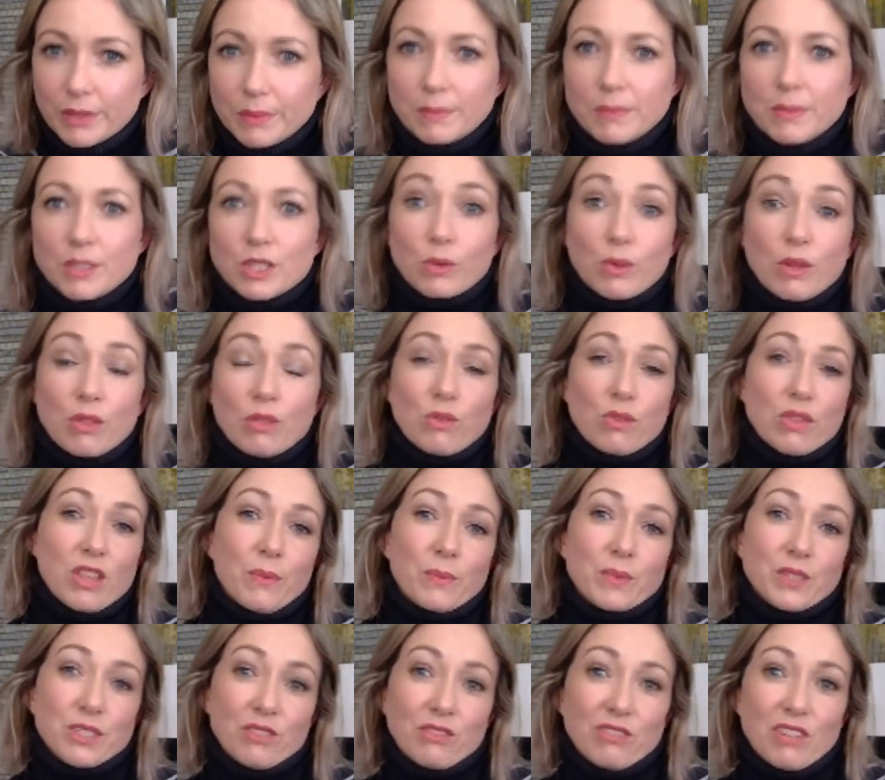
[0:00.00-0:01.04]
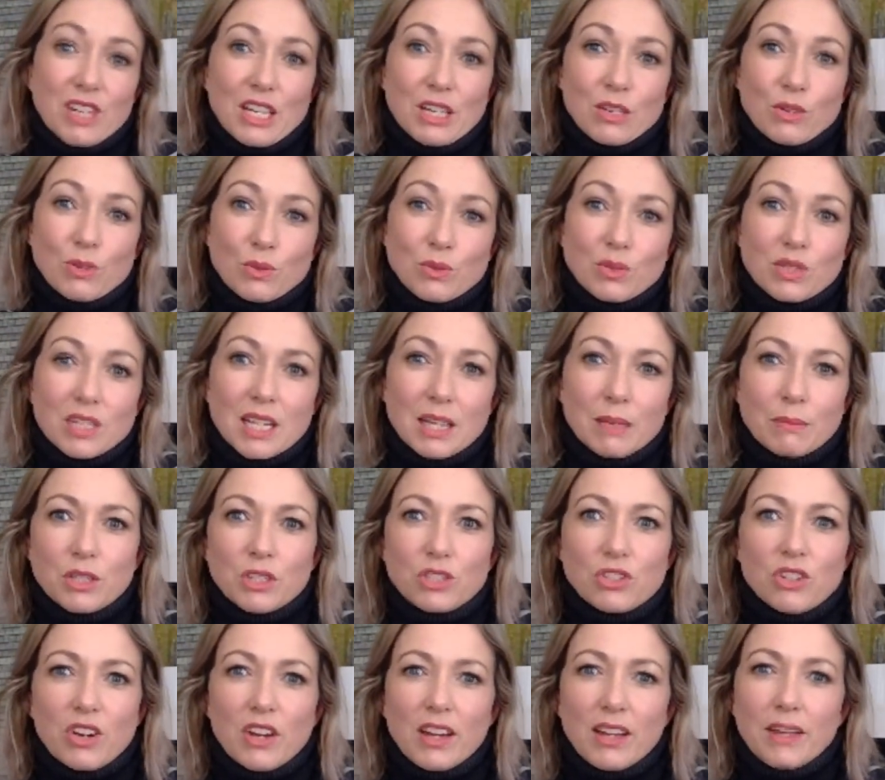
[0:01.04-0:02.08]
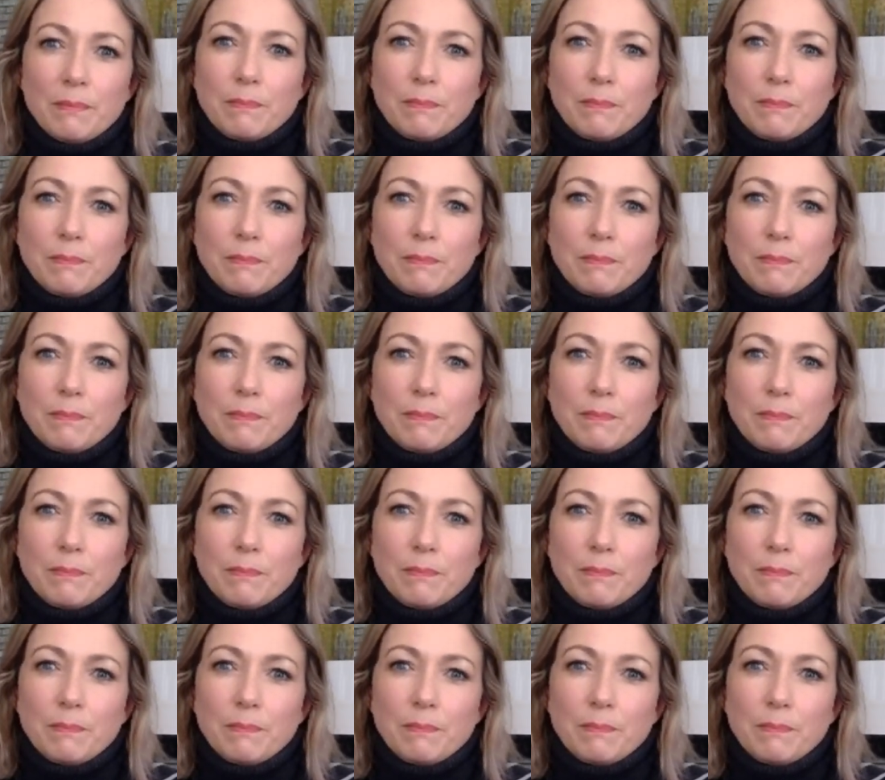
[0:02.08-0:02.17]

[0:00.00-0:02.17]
So I thought that was a really cool tip to try.